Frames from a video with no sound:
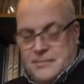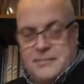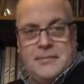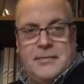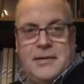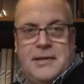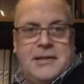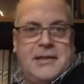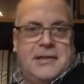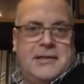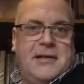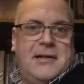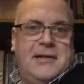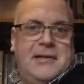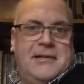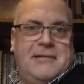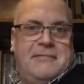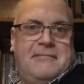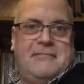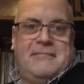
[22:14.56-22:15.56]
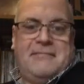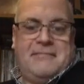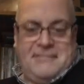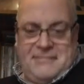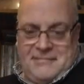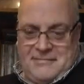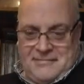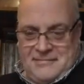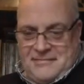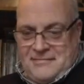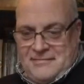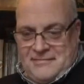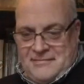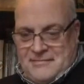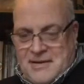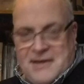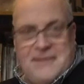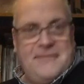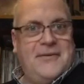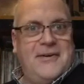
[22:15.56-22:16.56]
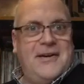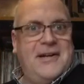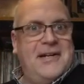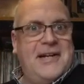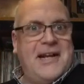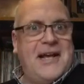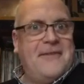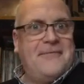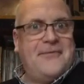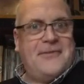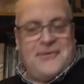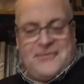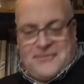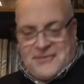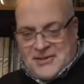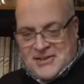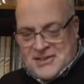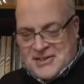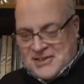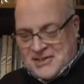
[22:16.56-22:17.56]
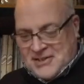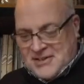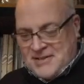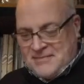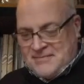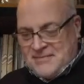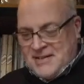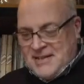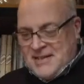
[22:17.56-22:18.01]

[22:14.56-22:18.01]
This is like me finding out for the first time.